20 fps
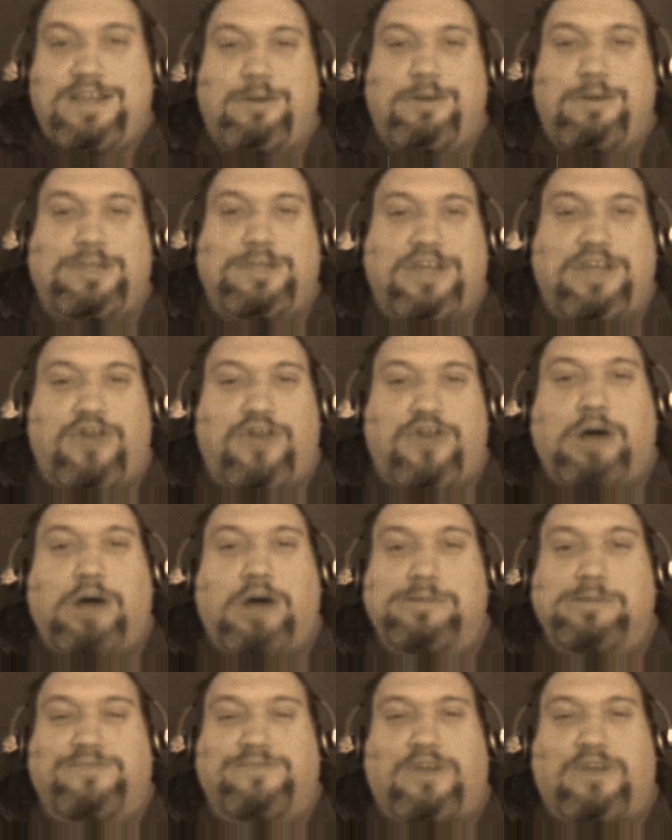which I thought
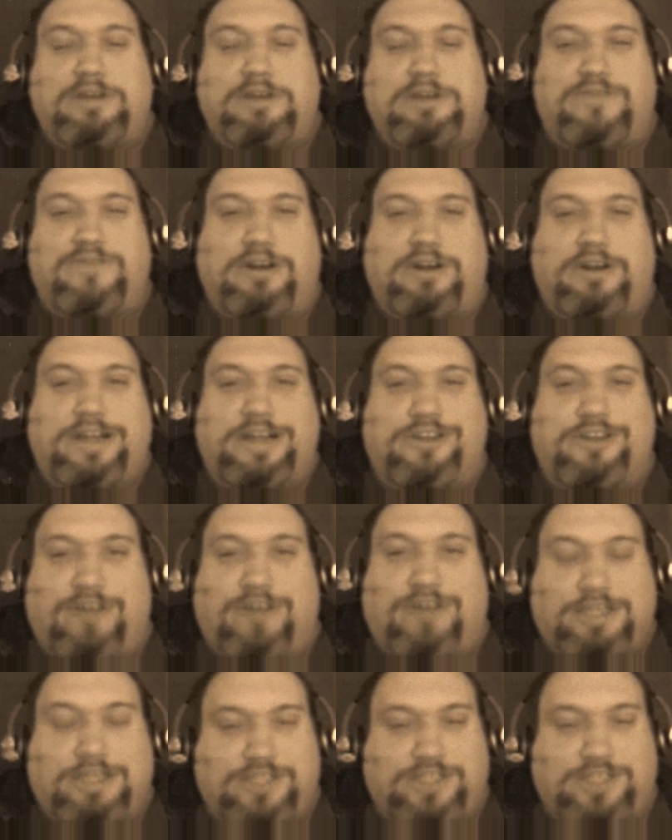was very, very
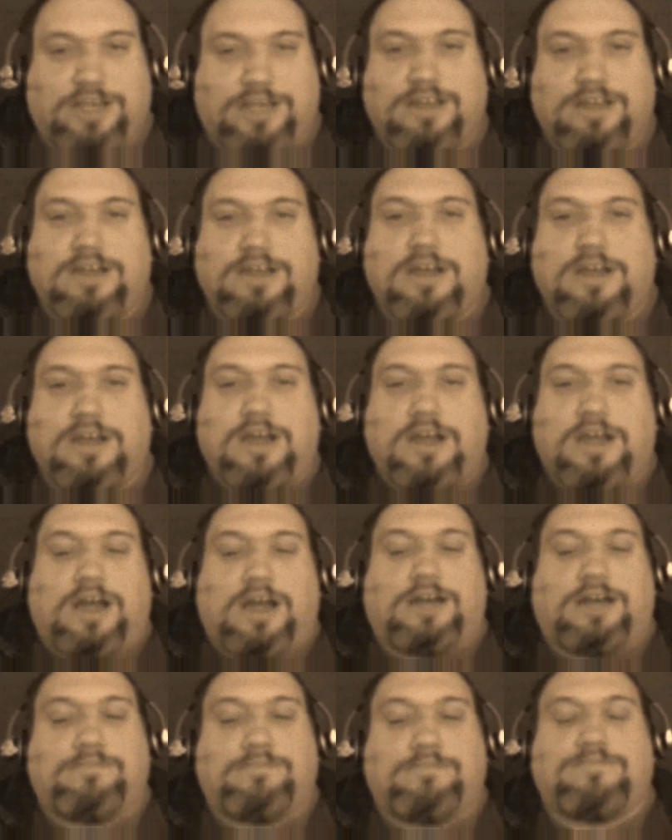interesting.
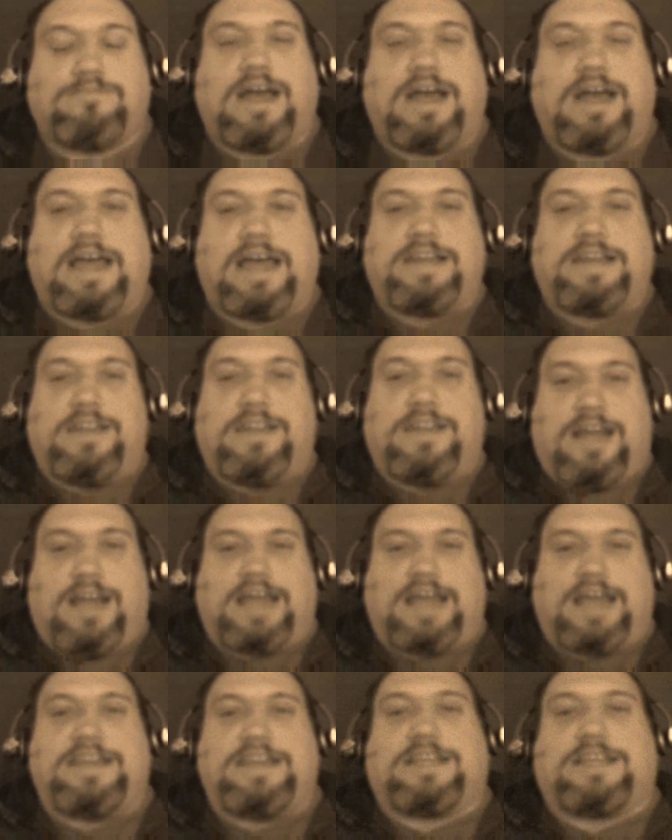I
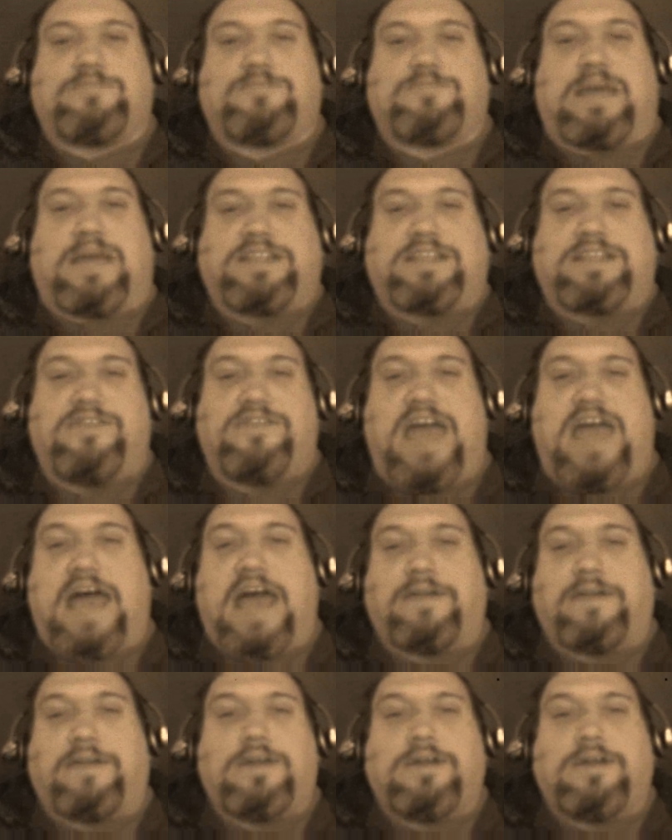hadn't expected that.